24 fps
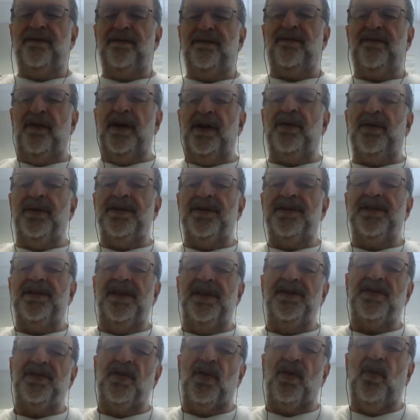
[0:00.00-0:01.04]
of
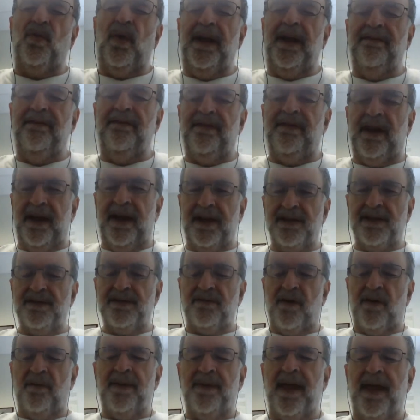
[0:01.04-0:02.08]
frequencies or wavelengths
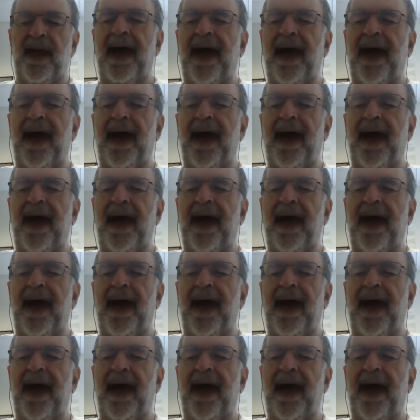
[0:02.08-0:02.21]
from